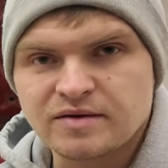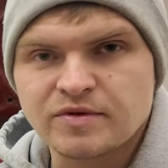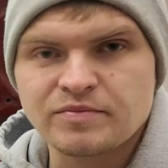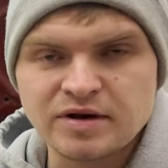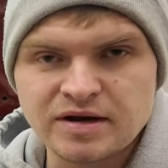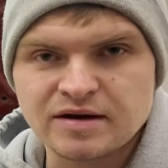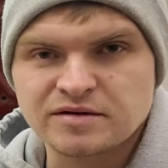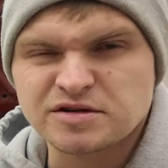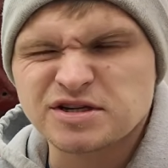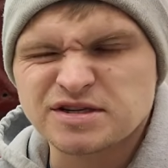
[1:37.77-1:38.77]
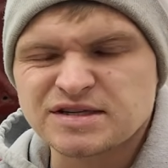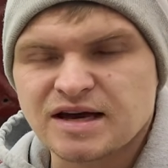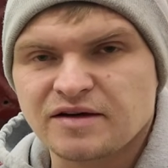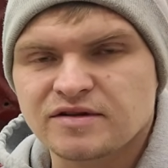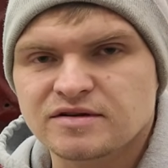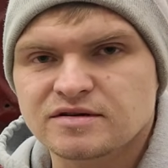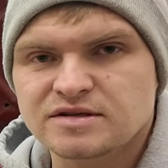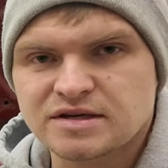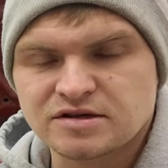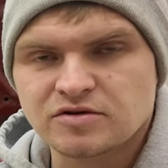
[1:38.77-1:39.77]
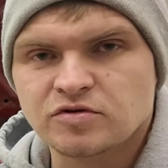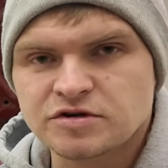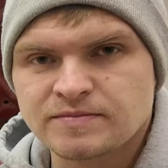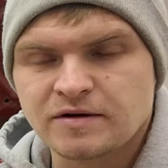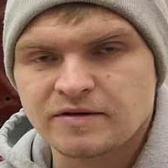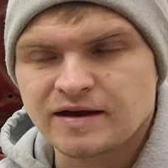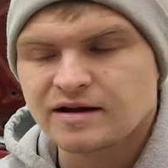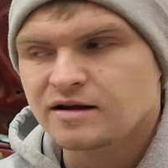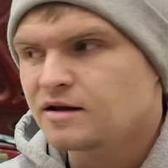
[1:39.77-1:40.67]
and we're putting down just south of 600 horsepower on that.